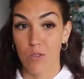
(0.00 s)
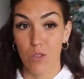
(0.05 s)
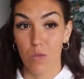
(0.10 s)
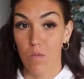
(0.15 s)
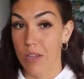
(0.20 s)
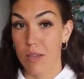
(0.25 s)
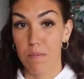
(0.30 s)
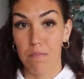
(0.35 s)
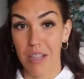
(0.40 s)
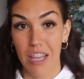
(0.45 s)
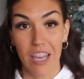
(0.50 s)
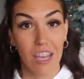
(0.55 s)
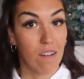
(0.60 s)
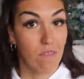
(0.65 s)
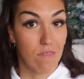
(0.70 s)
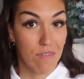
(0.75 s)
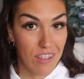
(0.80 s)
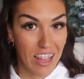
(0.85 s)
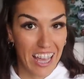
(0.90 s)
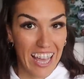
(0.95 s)

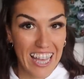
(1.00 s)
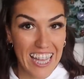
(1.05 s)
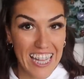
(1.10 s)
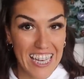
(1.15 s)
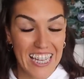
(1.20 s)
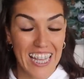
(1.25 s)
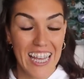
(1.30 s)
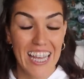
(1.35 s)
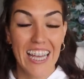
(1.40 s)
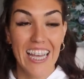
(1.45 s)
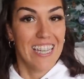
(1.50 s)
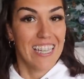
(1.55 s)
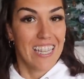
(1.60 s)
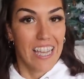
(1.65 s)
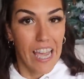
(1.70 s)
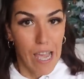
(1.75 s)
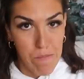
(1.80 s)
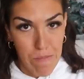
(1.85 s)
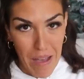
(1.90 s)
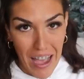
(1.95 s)
three-plane flight
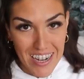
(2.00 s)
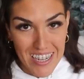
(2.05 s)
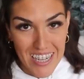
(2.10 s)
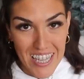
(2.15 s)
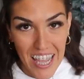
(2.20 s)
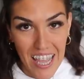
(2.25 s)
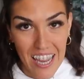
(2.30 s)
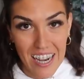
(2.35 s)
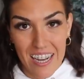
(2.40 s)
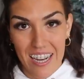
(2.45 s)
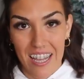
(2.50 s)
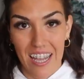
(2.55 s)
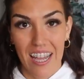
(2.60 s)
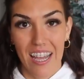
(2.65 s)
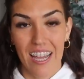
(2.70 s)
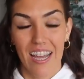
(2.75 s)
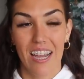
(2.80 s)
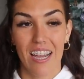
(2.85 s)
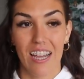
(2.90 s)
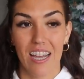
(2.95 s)
to get back to Canada.